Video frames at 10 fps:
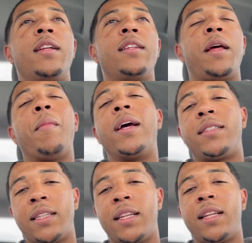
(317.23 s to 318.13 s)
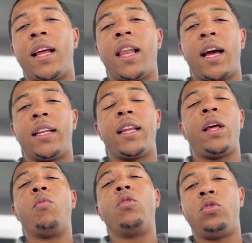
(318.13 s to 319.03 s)
they might say that they like that, they
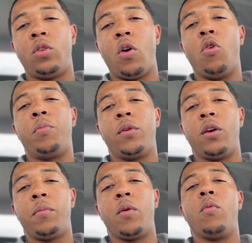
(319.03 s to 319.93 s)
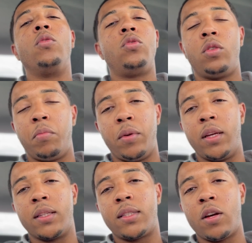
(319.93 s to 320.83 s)
want you to open up and want you to be
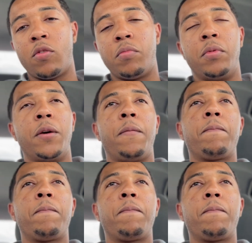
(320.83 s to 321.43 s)
yourself, but